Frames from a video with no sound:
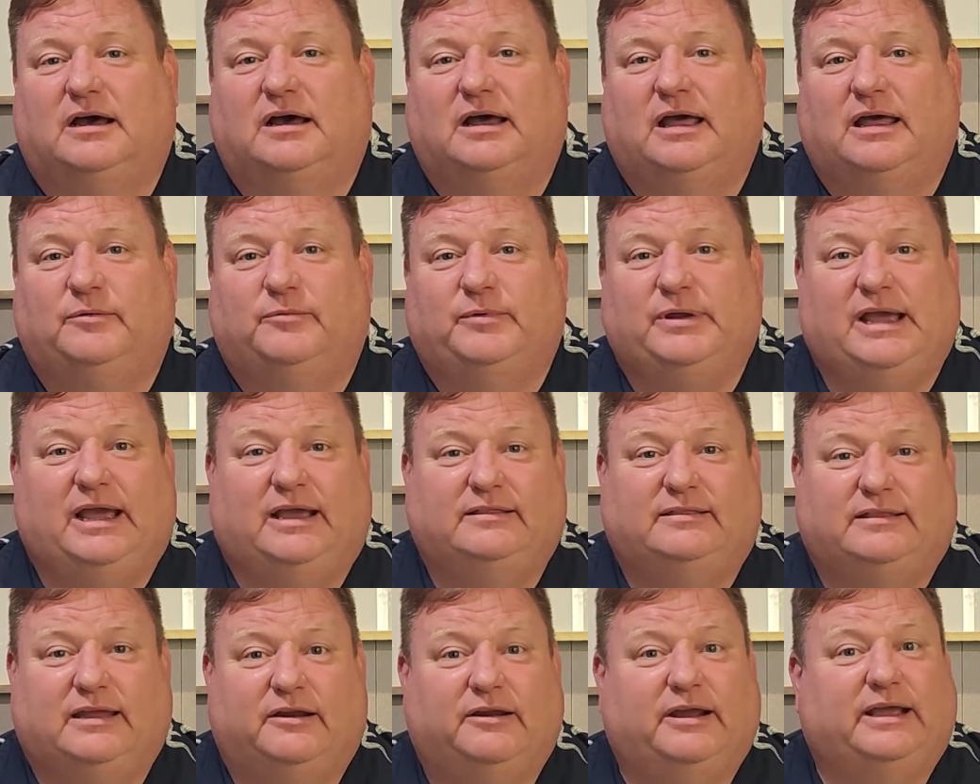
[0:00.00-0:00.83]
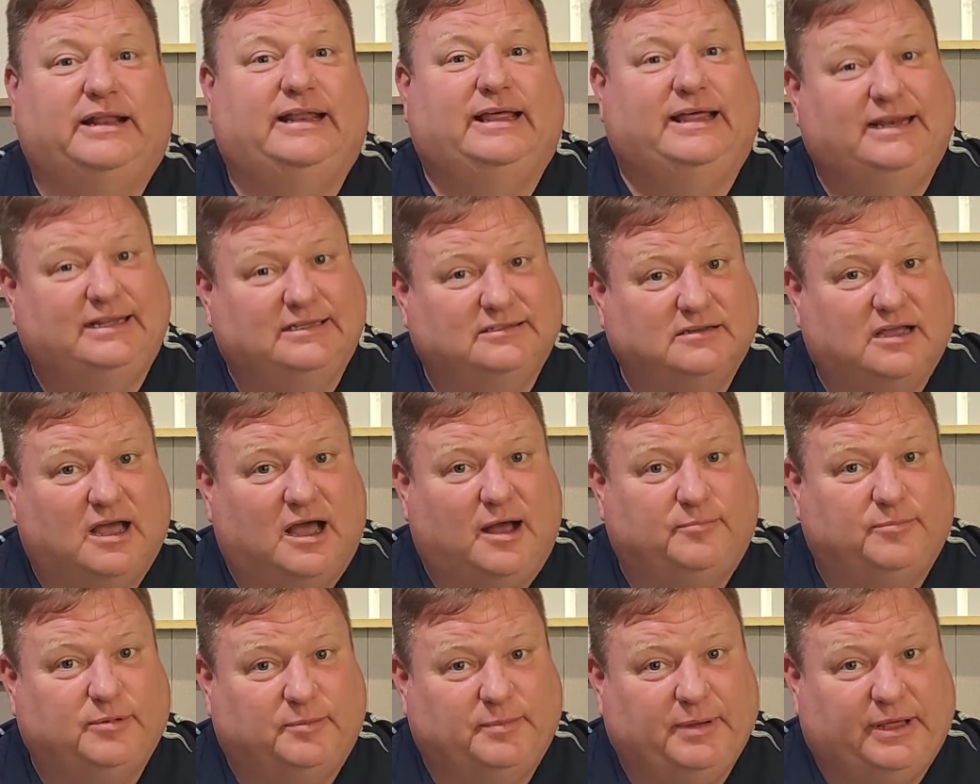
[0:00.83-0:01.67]
and we ate there, and it is
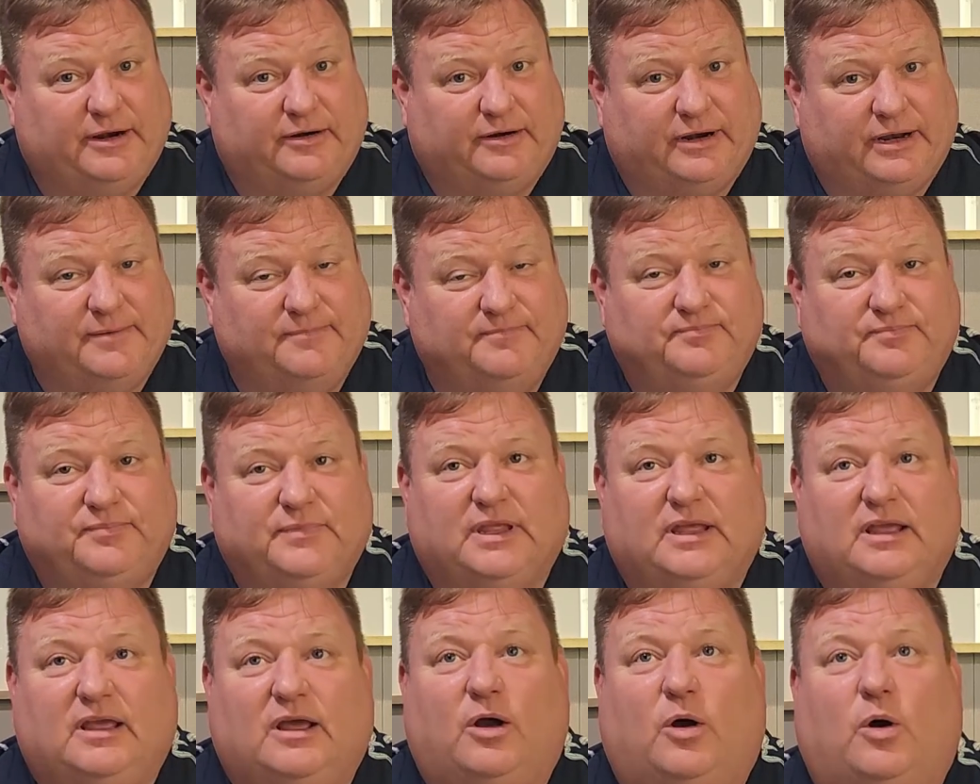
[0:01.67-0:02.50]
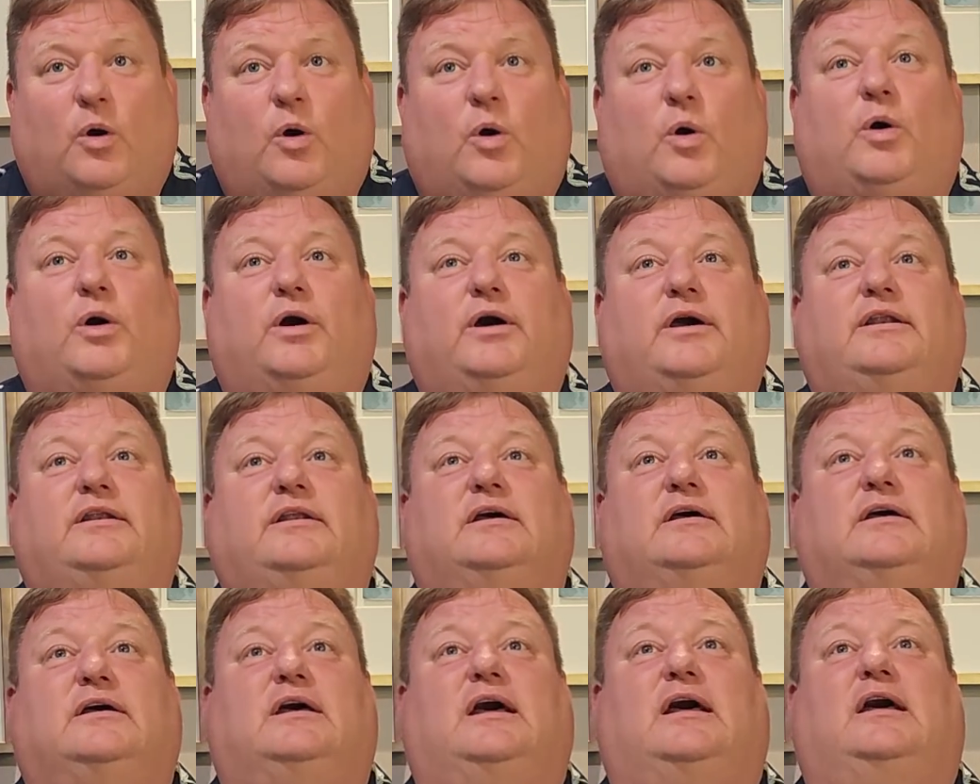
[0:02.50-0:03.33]
complimentary. On
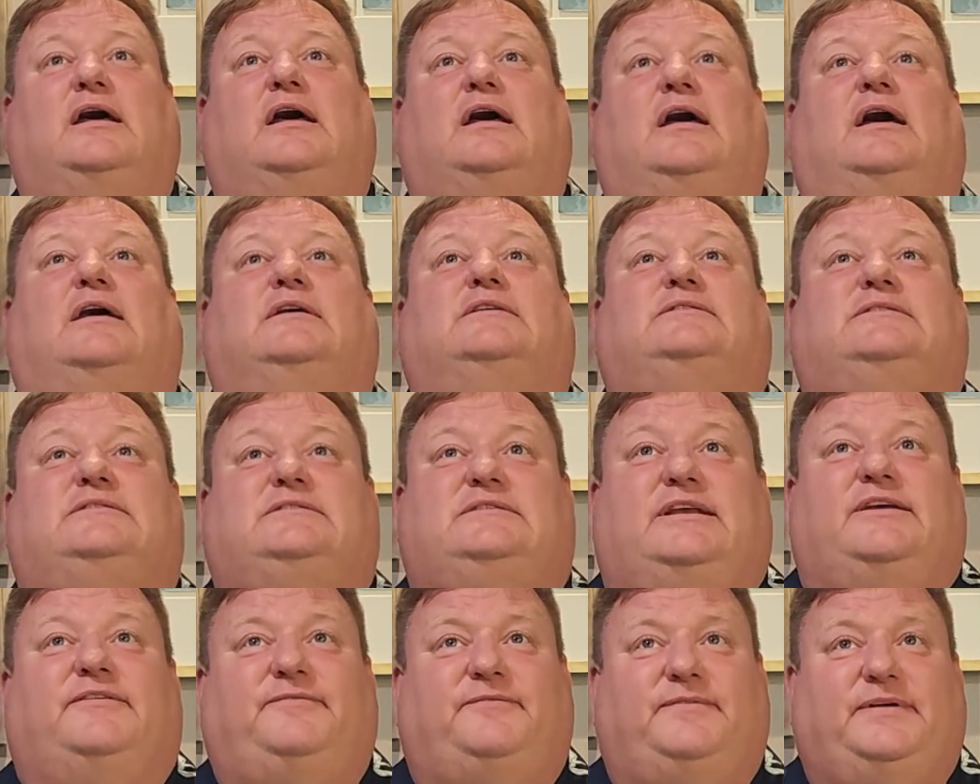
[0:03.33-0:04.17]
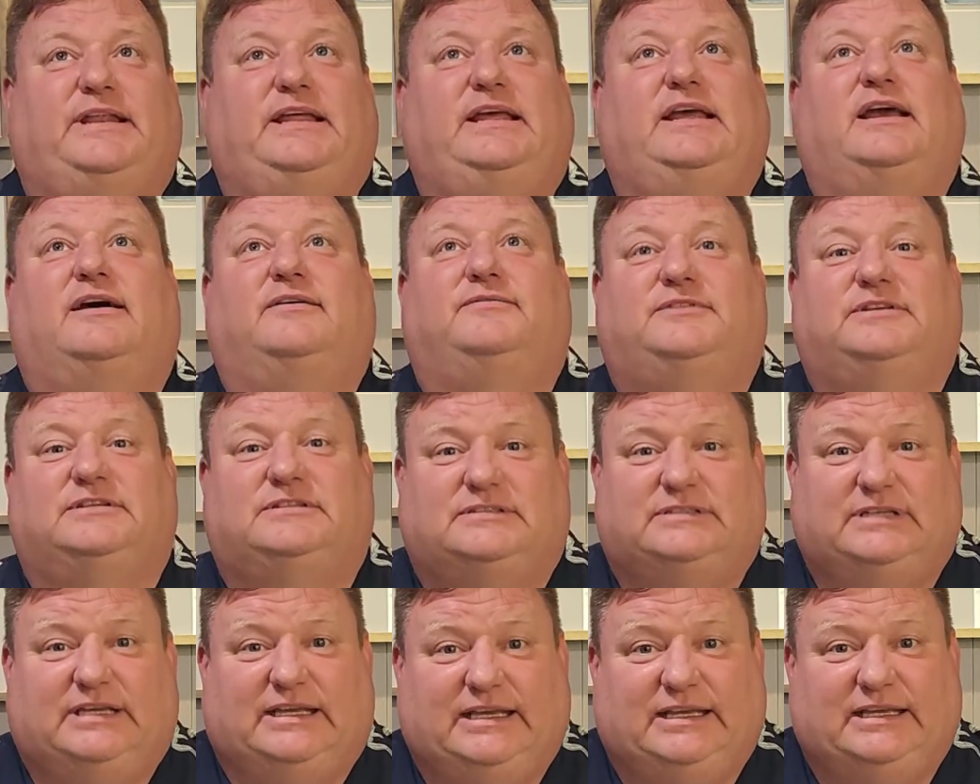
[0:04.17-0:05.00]
Symphony of the
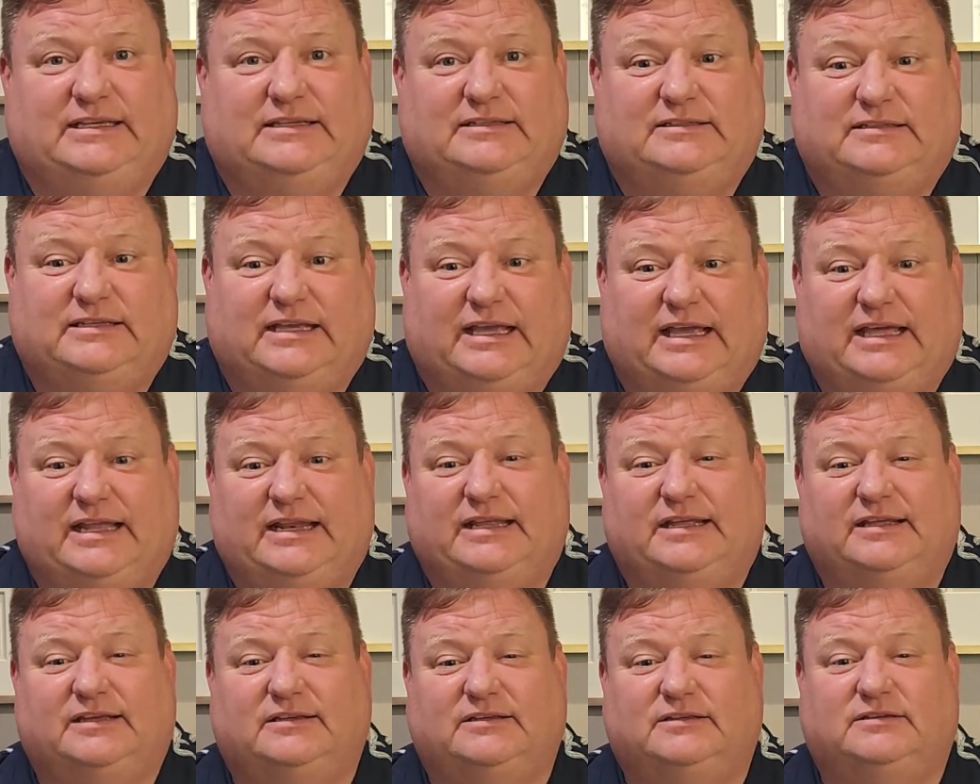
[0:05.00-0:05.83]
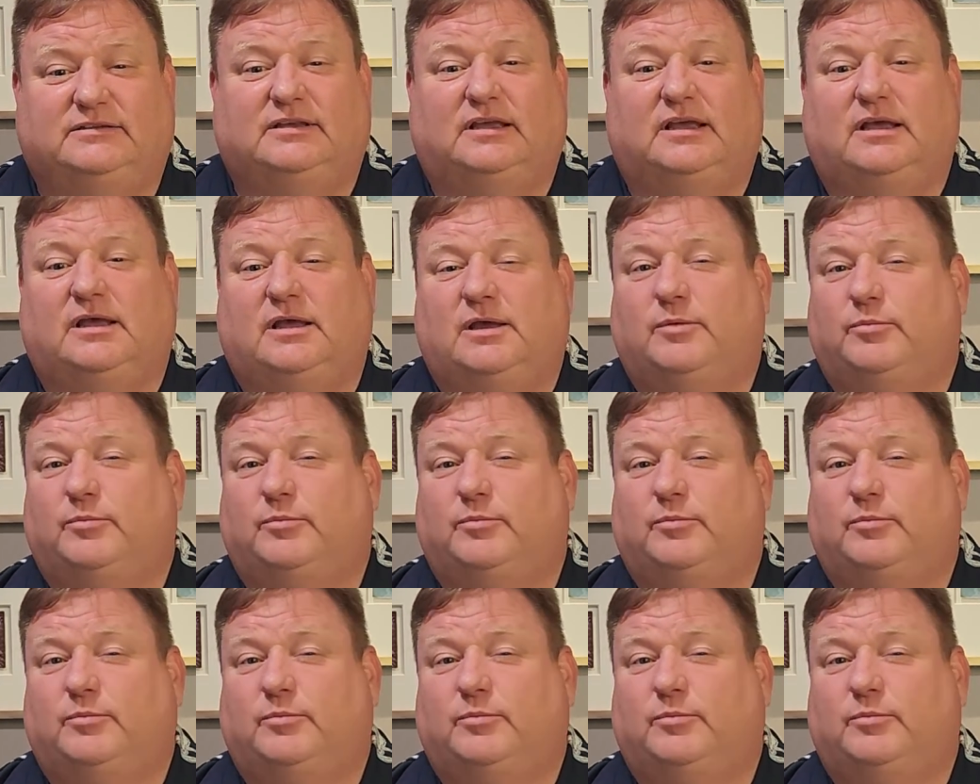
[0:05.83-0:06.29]
Seas, it is